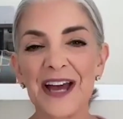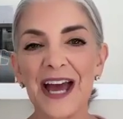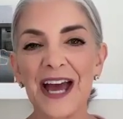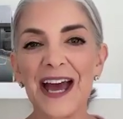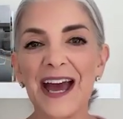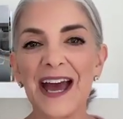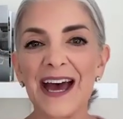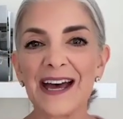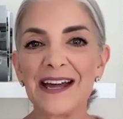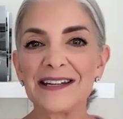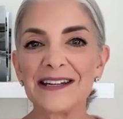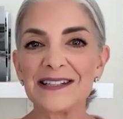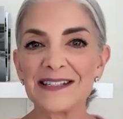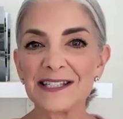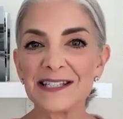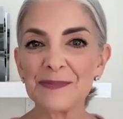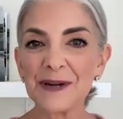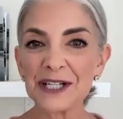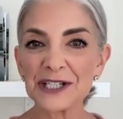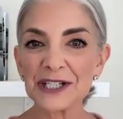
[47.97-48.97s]
and
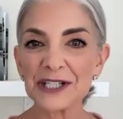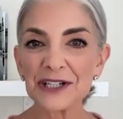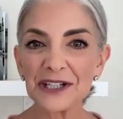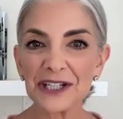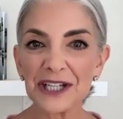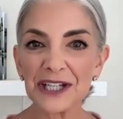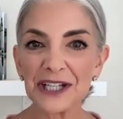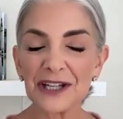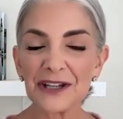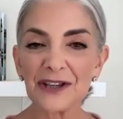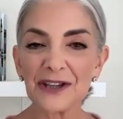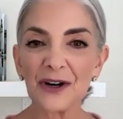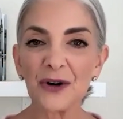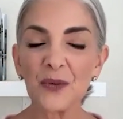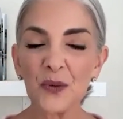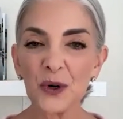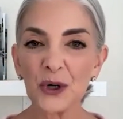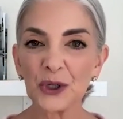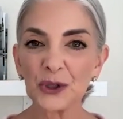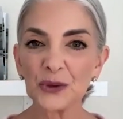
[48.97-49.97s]
especially the
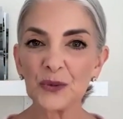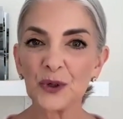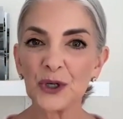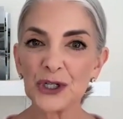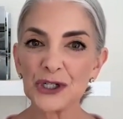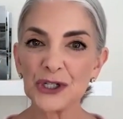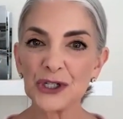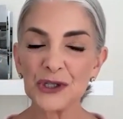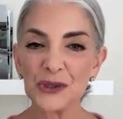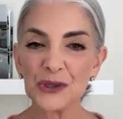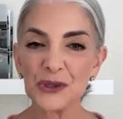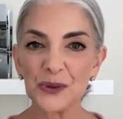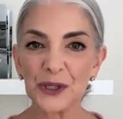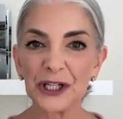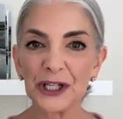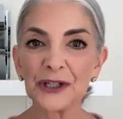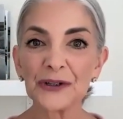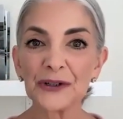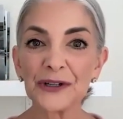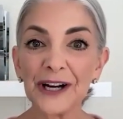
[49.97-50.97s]
World War II
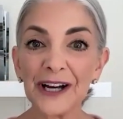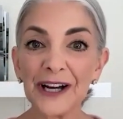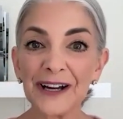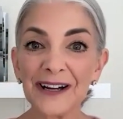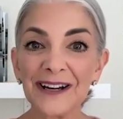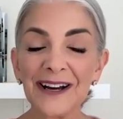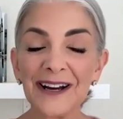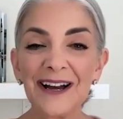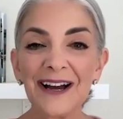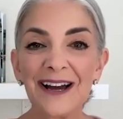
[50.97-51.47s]
era.